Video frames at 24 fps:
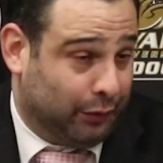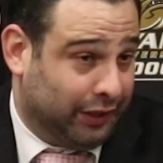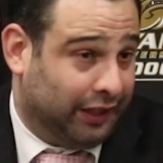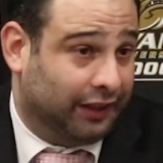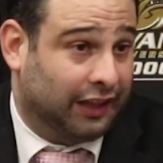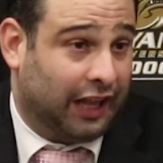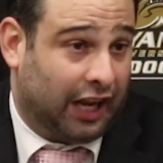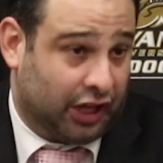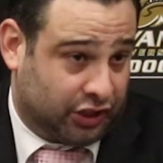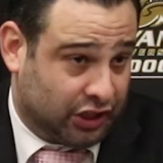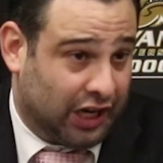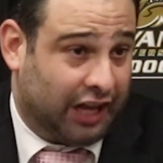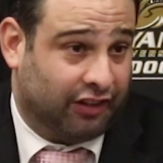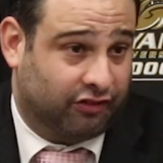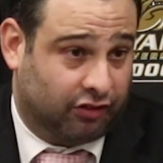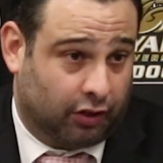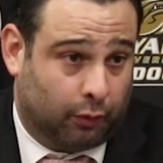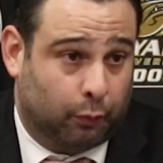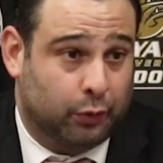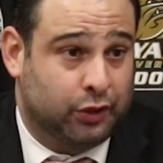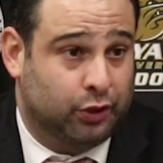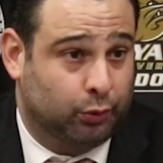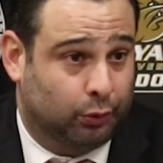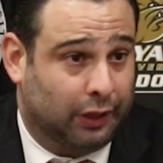We get a lot of shots
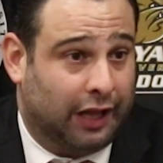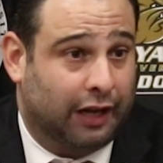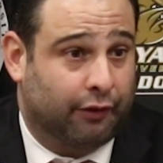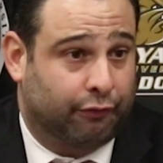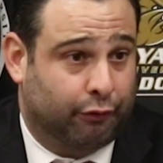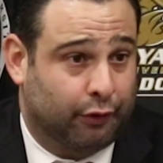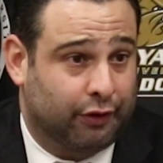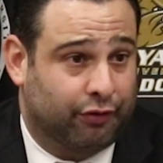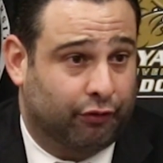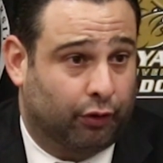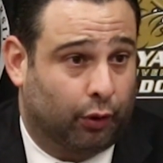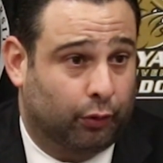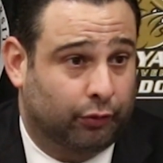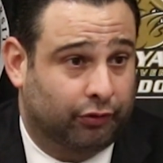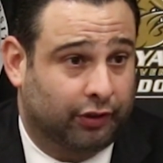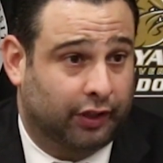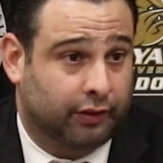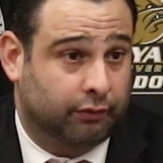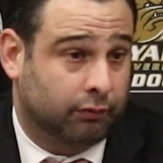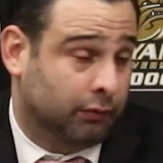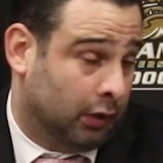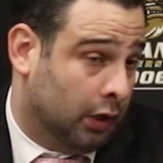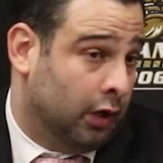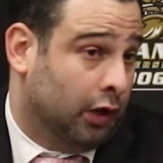up. We shoot a lot of free throws,
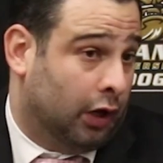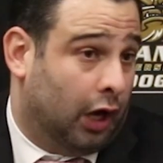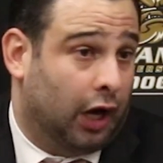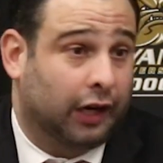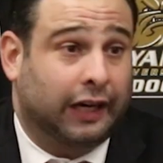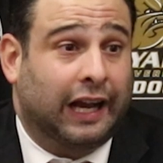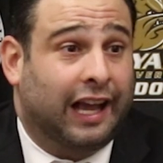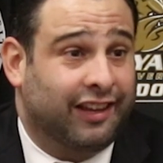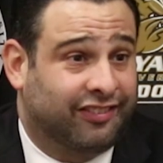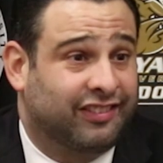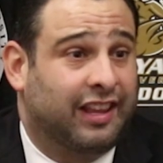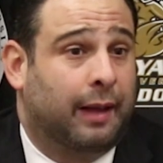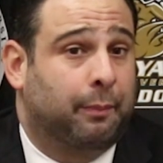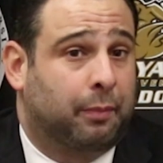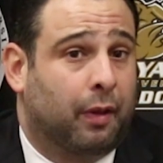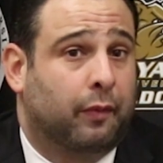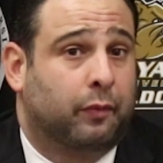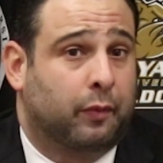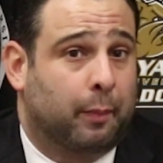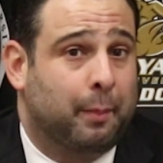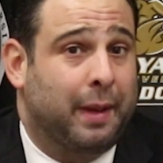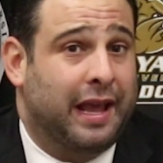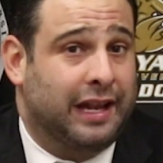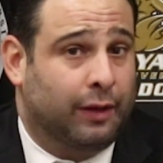and our guys stepped
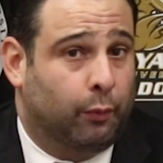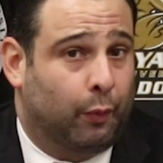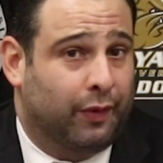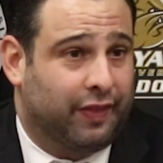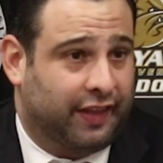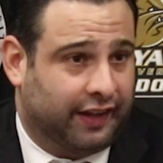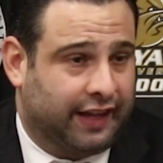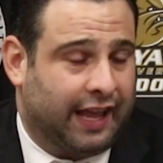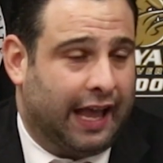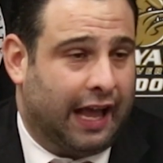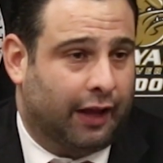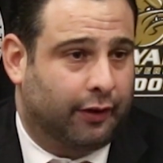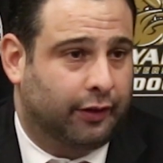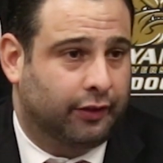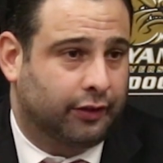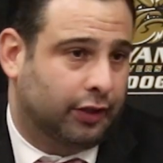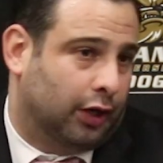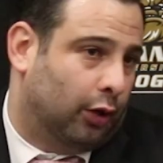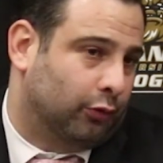up and made them when they counted.